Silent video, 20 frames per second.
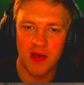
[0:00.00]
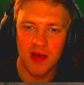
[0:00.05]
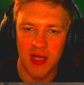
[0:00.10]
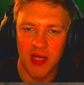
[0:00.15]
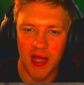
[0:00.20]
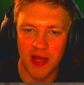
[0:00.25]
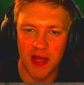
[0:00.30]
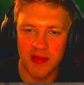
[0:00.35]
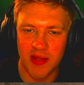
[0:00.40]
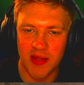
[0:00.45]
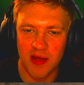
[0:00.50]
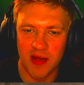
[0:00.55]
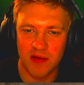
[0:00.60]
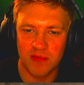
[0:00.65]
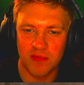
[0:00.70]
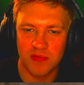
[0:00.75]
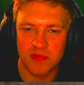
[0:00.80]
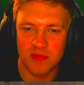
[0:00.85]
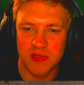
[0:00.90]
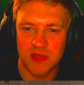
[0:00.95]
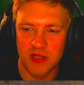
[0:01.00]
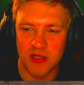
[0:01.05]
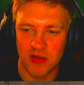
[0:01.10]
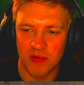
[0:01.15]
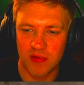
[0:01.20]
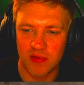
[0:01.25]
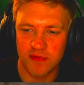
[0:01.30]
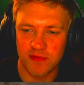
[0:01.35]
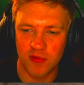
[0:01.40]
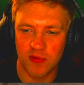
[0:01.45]
And then,
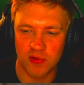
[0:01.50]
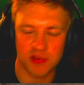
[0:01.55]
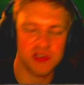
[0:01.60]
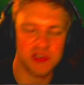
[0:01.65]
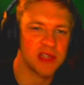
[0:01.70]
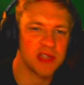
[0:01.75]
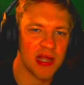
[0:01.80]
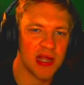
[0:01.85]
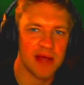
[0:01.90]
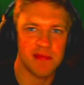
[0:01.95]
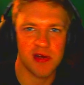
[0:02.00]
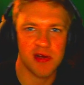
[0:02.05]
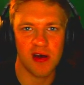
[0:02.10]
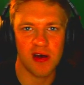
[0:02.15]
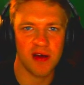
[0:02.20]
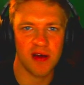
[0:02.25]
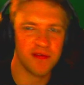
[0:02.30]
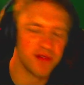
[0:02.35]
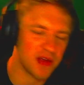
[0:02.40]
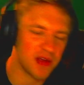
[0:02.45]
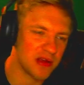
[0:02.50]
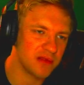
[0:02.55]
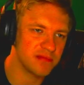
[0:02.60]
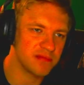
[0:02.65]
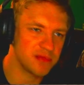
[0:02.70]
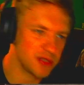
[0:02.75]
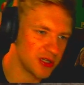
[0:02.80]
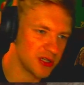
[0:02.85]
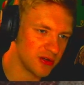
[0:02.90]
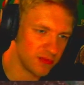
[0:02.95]
of course, damming off, and,
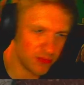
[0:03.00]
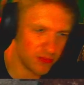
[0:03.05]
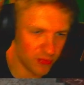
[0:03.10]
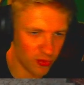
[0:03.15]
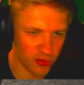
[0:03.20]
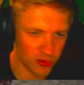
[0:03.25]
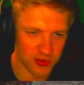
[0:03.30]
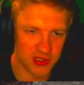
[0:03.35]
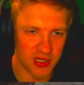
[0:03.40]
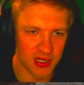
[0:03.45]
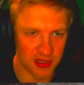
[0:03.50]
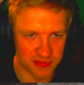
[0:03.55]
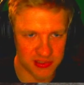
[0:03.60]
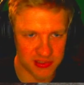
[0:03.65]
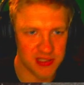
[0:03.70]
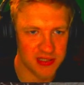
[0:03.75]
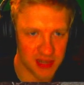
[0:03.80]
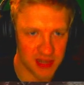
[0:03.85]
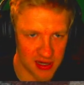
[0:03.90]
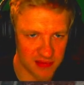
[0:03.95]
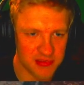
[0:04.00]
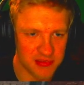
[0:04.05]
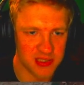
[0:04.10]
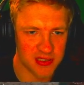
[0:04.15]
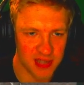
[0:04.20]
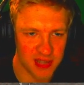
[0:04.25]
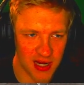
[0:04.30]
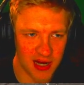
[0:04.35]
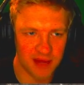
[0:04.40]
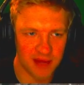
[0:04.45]
more dams and dams and
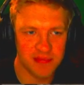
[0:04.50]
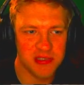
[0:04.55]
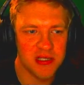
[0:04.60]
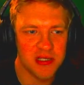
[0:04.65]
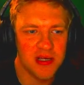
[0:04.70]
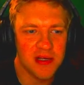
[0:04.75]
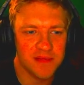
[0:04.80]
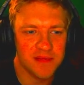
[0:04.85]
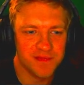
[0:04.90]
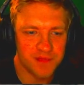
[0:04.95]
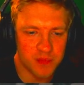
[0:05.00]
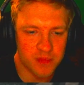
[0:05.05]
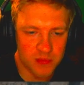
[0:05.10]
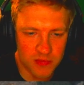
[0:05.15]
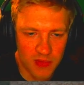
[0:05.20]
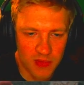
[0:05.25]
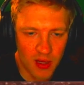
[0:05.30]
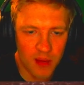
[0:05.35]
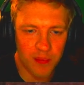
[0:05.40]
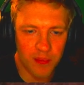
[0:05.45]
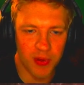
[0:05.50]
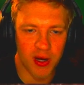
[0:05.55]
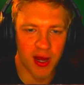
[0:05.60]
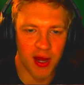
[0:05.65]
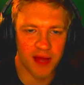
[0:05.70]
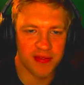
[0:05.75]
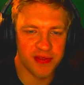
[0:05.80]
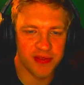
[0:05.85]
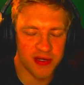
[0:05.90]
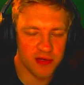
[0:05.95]
dams. But I
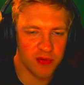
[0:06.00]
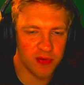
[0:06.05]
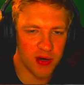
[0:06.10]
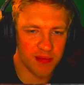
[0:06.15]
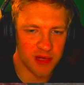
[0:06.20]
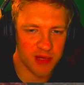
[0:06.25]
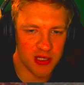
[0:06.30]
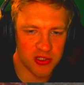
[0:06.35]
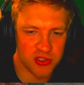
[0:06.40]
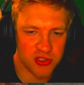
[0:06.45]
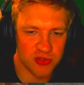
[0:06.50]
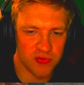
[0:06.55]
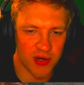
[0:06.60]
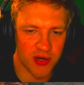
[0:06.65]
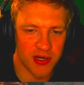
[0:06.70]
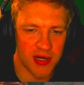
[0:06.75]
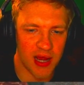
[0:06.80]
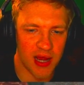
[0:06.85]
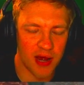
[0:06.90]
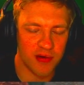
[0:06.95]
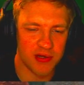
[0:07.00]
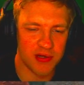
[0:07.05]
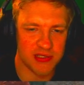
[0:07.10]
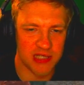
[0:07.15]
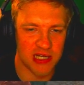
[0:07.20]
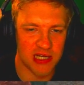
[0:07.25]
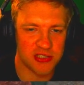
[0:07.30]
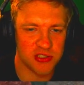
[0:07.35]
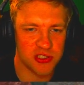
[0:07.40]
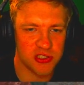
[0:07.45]
think what I'm going to do right now is
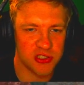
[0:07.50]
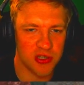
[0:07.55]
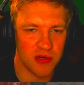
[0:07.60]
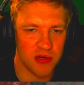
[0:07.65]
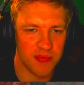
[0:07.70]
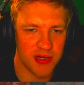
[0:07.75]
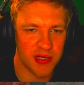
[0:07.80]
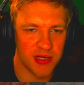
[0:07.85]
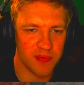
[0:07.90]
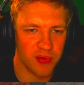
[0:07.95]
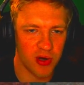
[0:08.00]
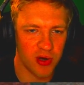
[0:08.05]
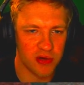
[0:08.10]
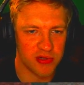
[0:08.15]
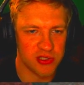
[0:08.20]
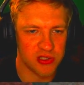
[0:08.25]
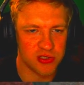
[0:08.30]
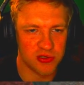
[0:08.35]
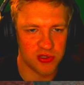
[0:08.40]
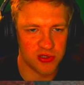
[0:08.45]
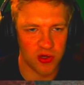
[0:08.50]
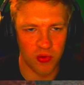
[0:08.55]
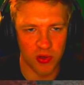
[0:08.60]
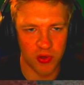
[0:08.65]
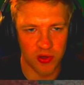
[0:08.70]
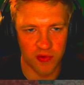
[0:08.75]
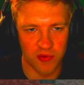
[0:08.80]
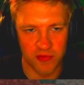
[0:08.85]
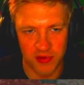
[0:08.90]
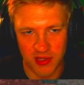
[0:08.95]
actually start making progress going
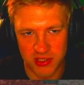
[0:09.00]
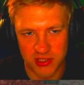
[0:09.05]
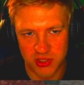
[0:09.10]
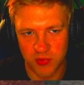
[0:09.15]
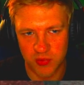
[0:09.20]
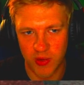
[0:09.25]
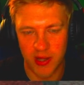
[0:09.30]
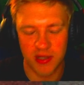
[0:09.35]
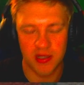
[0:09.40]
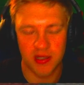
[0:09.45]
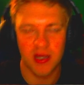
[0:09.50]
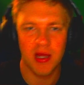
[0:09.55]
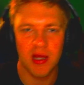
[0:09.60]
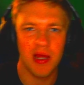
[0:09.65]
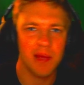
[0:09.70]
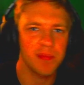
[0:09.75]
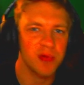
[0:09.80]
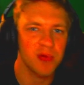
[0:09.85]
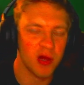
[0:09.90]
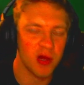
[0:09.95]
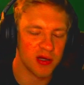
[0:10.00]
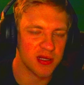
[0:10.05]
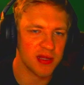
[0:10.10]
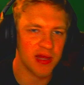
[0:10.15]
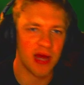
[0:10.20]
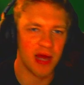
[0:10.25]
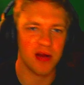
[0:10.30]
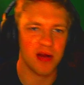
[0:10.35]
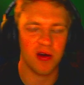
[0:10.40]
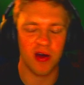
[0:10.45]
over this way, blocking
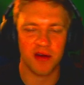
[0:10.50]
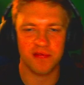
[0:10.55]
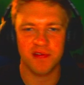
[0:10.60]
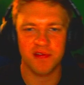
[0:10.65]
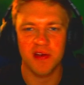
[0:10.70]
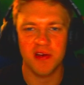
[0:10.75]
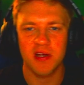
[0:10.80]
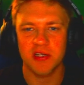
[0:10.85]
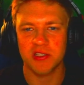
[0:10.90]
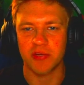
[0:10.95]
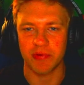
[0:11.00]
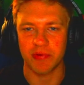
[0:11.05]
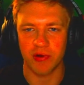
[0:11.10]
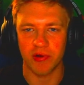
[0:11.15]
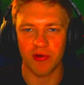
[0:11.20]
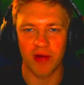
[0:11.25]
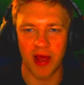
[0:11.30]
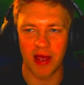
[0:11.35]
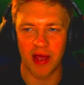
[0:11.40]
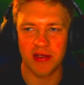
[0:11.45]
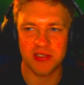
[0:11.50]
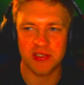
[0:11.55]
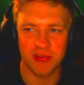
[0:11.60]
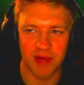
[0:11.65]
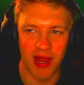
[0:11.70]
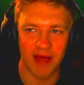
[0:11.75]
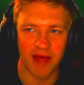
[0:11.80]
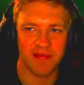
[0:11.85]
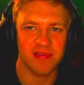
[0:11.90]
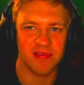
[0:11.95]
that off, so we
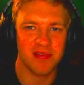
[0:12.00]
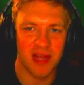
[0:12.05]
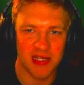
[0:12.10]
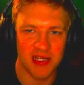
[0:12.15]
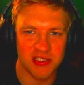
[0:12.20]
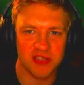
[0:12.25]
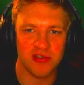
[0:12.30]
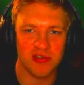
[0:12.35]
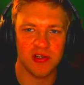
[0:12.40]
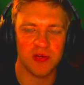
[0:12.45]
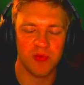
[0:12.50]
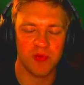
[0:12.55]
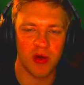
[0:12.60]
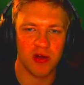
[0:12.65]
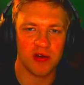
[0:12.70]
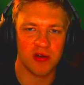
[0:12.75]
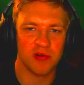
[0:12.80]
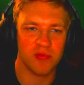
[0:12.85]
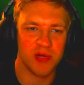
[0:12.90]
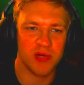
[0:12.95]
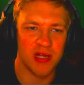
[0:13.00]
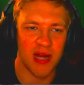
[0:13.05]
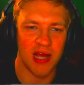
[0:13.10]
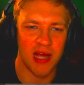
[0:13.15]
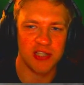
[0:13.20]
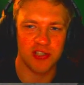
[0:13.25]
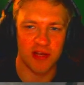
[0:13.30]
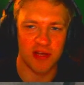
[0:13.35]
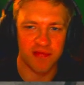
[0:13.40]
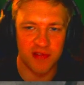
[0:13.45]
have less dirty water. We can
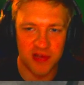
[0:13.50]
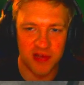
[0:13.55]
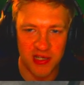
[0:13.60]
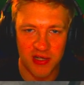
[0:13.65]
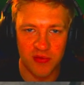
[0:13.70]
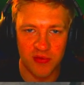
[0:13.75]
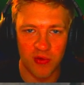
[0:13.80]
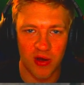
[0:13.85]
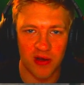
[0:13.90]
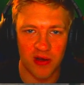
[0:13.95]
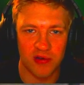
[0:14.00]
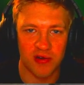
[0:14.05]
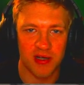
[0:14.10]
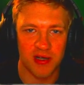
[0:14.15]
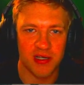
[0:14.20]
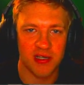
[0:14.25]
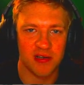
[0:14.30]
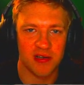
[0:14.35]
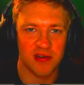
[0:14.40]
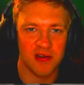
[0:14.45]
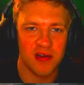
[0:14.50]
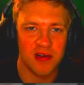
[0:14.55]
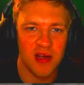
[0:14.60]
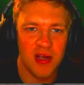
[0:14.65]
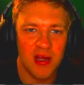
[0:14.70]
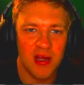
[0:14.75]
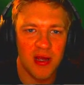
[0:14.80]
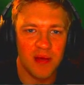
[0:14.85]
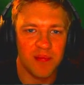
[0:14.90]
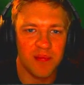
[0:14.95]
actually have clean water in here.
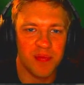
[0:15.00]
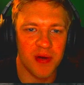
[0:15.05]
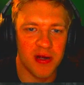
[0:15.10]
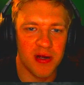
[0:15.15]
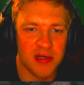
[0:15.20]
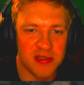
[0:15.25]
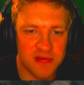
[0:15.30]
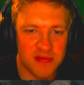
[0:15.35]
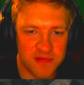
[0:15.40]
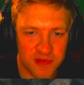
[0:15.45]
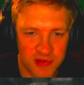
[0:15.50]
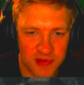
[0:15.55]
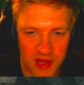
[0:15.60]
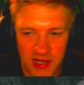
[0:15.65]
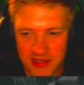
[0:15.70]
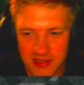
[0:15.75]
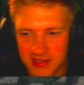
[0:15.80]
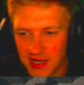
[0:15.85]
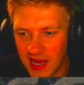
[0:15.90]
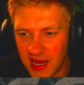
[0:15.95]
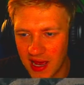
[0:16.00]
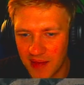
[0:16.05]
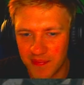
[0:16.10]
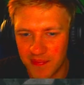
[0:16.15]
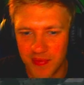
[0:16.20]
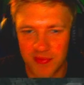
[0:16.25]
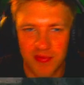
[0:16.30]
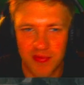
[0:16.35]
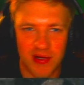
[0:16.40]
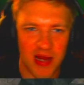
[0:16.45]
But for that to
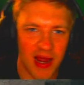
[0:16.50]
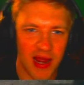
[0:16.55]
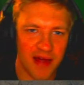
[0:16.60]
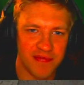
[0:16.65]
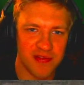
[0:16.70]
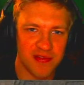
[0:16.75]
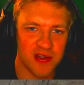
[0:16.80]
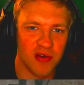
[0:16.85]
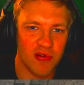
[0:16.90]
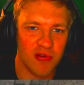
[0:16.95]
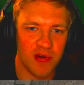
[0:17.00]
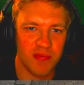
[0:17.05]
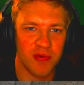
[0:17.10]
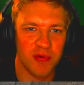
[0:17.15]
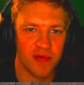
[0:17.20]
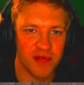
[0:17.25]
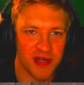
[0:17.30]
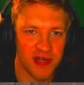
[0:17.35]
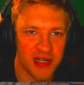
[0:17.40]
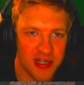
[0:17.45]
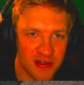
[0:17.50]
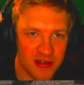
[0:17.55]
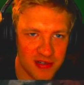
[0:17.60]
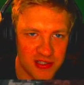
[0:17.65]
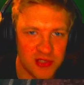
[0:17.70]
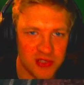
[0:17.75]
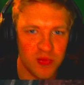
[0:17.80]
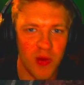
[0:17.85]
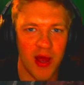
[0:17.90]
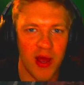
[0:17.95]
happen, we have to go up over here
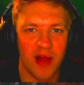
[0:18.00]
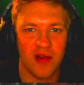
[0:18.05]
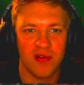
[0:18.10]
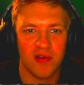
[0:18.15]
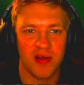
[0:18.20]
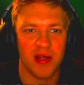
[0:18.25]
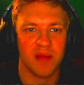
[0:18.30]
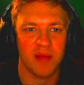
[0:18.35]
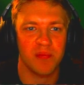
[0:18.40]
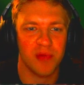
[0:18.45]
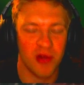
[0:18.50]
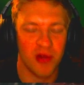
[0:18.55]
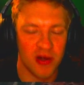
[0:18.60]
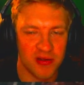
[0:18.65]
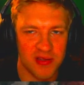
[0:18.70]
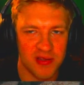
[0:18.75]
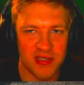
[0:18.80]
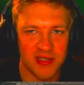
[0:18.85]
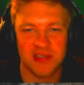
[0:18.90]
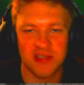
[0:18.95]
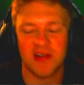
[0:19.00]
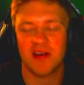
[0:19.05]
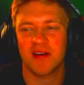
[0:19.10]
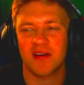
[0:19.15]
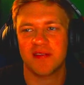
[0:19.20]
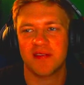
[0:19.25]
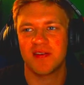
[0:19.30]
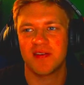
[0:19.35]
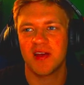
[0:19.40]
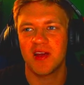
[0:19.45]
as well and block this
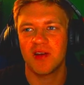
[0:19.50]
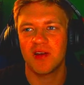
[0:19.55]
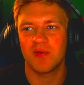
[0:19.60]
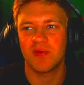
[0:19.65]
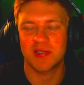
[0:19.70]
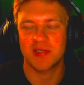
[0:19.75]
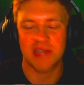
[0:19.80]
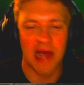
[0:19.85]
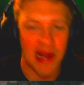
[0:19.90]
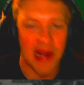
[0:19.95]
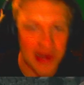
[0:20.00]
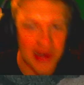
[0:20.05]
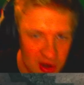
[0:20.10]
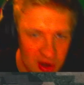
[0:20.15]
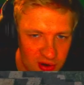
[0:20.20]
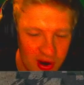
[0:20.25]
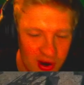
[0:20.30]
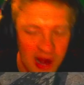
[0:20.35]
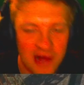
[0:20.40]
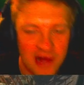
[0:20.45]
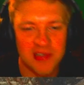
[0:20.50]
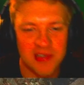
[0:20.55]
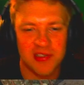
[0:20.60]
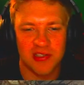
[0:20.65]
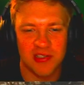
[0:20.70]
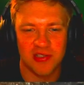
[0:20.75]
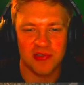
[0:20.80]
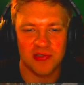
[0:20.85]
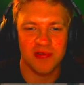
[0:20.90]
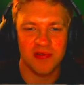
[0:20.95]
off, which I know how to
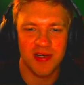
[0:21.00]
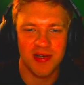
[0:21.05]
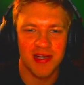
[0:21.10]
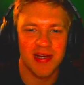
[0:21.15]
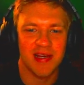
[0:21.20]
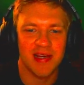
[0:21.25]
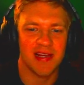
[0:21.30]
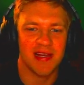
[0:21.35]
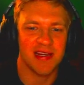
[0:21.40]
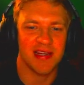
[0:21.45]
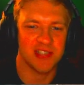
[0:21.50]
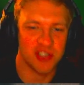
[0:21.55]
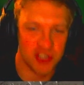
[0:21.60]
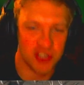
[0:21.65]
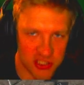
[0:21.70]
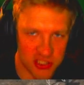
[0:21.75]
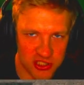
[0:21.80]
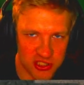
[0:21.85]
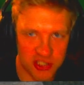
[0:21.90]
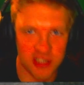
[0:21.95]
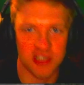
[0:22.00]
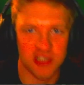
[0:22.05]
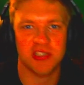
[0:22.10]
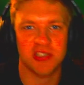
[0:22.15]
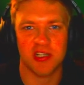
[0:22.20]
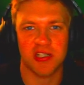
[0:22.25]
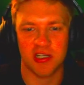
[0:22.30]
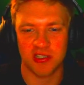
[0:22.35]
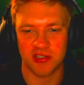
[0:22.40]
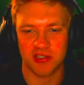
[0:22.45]
do. It's just going to
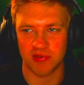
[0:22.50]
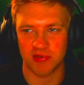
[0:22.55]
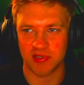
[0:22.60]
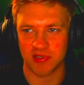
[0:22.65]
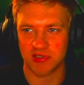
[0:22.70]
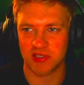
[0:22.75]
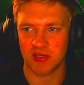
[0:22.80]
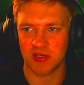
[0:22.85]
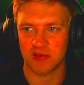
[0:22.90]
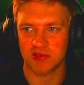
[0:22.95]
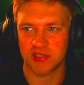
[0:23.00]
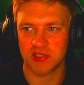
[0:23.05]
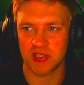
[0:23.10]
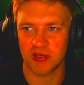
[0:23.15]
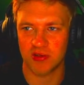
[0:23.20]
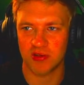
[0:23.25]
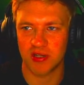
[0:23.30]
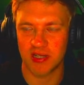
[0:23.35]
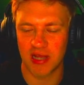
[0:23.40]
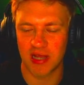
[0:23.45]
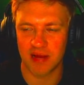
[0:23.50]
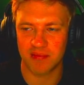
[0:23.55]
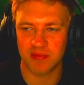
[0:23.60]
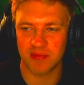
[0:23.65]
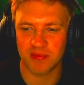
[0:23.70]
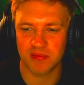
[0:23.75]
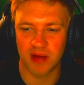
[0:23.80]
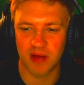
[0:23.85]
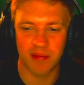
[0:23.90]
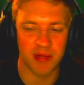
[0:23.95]
suck doing so. So
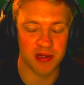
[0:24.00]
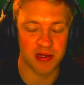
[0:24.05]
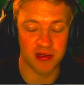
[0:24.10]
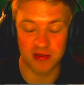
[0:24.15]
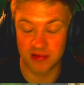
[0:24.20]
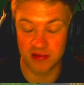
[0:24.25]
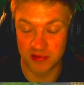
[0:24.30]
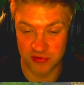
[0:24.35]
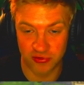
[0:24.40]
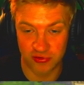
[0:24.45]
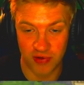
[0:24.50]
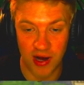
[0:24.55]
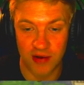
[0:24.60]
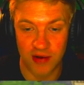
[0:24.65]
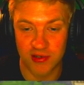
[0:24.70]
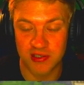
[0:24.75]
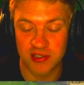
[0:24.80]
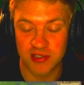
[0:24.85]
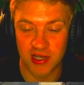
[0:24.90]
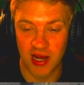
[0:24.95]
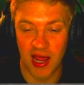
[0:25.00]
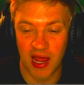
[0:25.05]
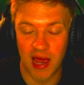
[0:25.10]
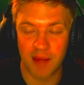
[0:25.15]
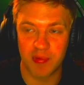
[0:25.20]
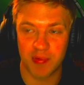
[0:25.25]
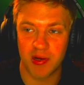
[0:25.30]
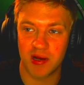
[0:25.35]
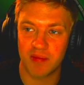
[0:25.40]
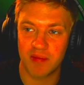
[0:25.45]
the drought is going to
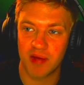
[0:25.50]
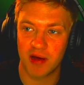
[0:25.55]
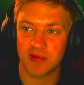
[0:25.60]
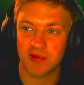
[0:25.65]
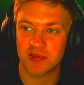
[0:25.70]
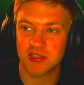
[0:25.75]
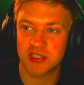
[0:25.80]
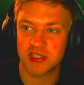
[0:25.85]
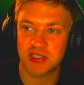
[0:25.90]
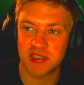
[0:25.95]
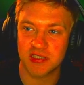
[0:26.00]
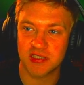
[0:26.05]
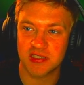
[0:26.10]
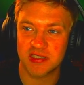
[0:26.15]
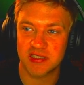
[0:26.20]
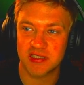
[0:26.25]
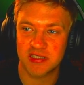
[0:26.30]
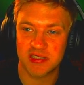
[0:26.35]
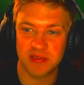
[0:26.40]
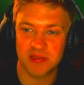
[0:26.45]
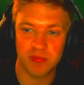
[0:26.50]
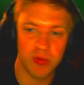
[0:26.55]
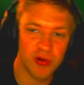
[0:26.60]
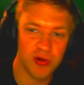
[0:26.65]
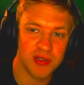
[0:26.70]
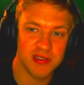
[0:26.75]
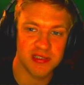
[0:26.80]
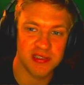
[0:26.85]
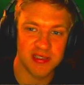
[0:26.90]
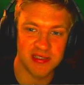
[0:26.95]
happen in about
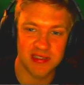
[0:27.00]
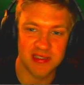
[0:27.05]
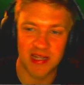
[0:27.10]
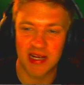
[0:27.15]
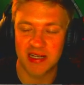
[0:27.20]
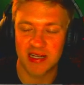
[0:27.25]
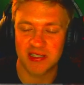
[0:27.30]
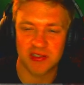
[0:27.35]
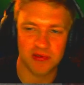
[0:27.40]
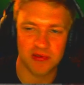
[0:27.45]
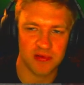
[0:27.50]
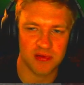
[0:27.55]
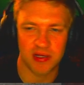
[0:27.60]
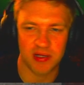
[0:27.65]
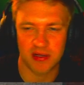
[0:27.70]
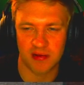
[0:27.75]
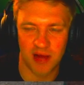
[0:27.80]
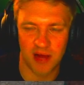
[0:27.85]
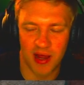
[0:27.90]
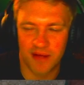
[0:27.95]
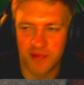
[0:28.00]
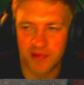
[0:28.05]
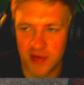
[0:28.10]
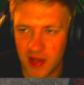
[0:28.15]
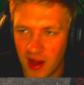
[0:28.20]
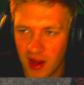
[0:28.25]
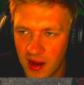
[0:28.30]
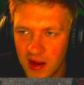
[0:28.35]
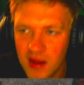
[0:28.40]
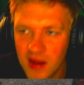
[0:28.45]
6.6 days, so like half a
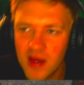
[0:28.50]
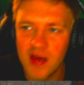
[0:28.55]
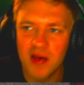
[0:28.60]
day.